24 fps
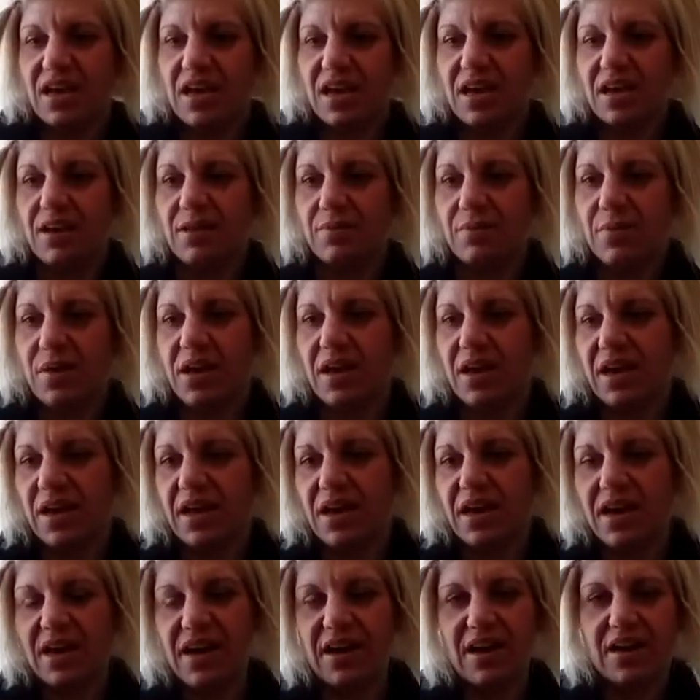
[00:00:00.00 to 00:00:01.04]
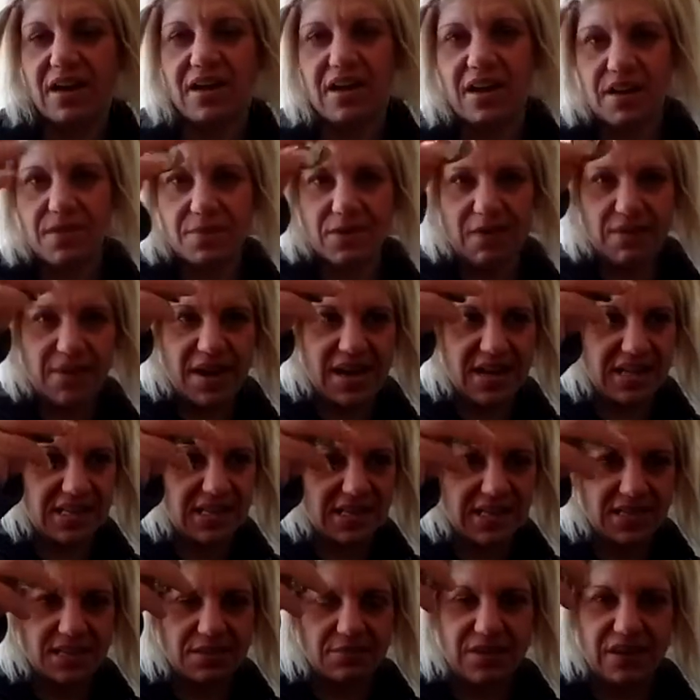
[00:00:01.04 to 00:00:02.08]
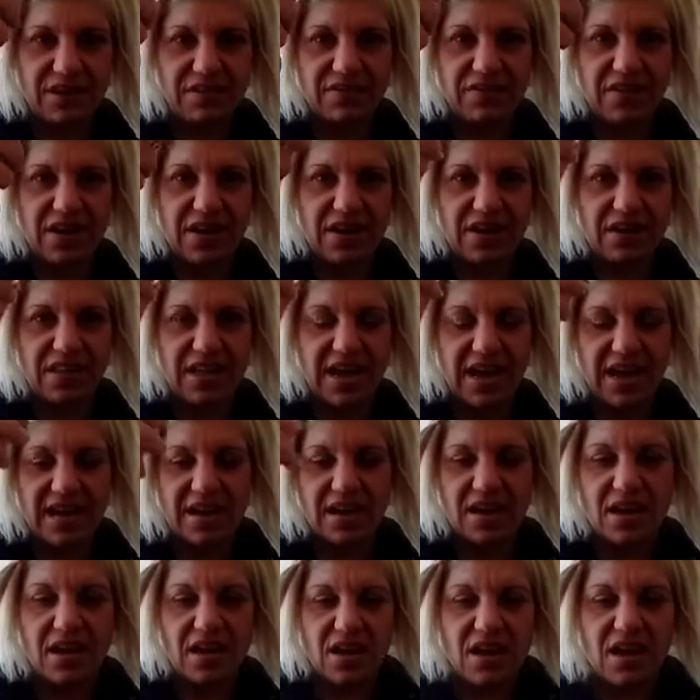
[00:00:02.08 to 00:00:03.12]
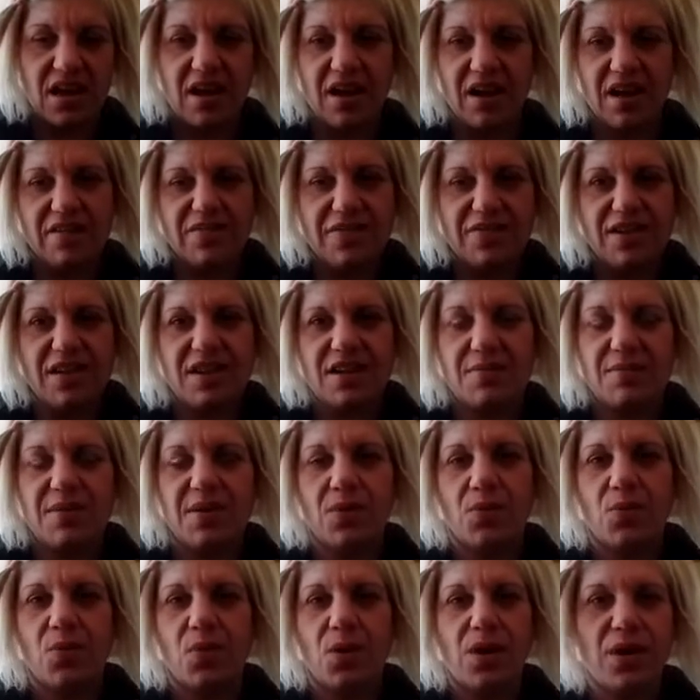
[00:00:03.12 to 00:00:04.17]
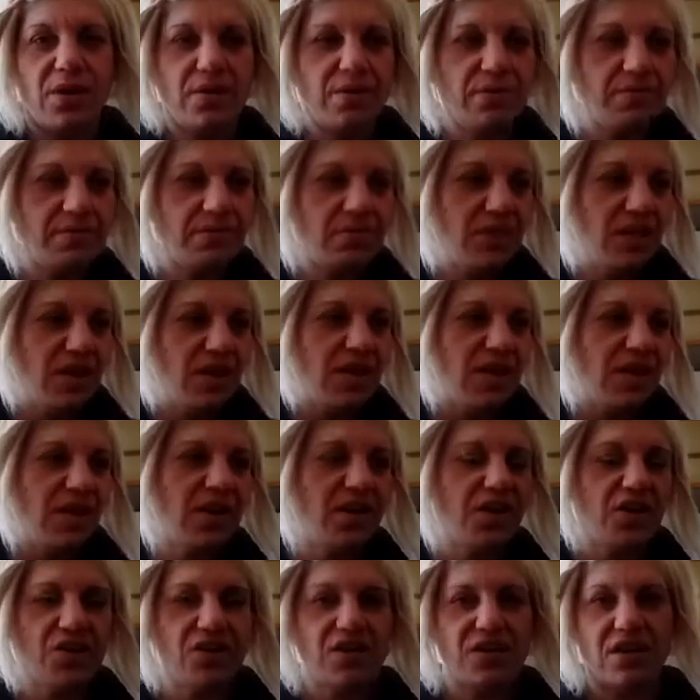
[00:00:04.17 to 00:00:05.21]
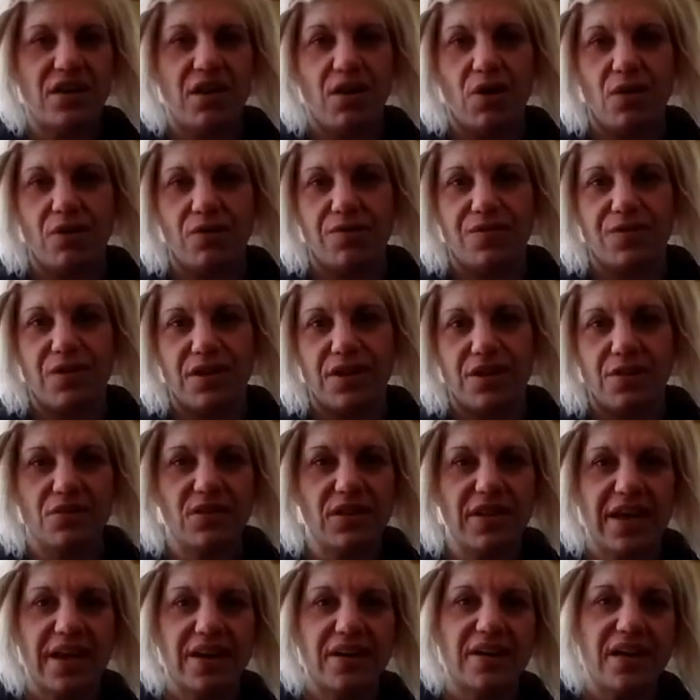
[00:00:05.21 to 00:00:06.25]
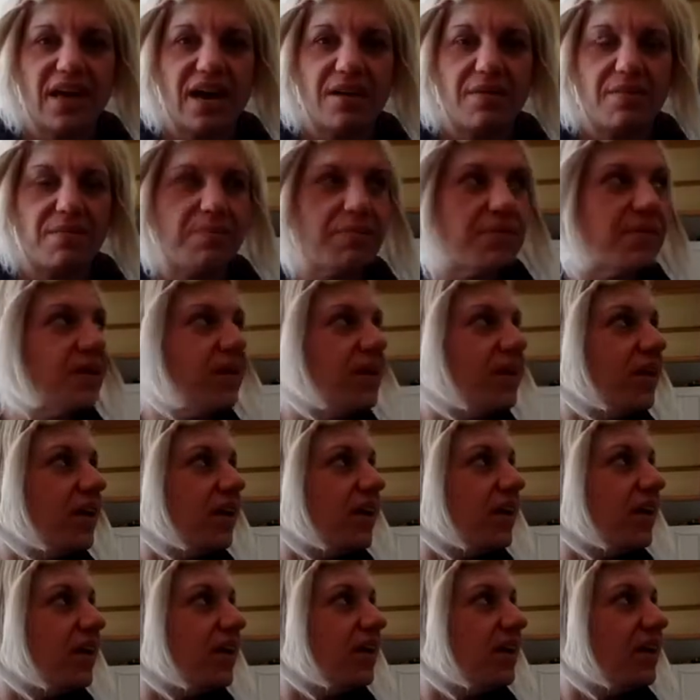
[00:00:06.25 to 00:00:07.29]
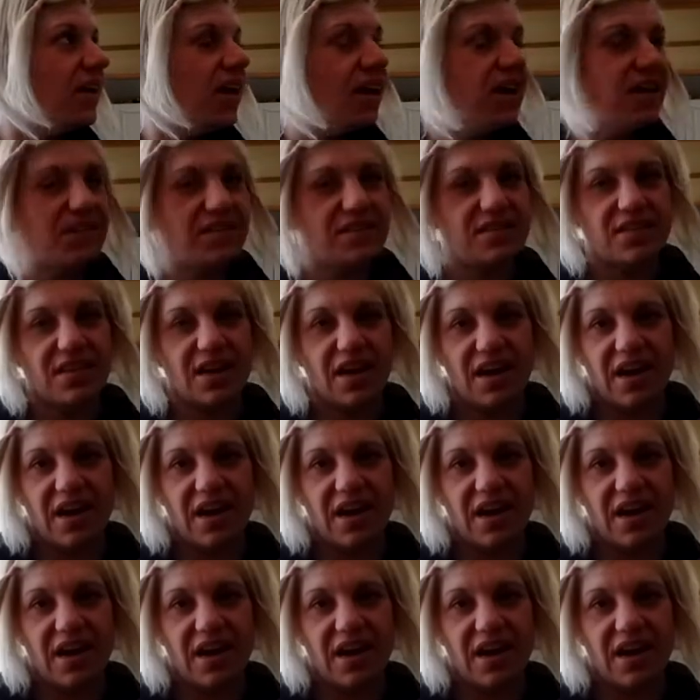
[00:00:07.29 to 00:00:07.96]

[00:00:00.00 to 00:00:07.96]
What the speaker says: And my matches, my fire light. For keeping warm, you know, hopefully you're layered up and you got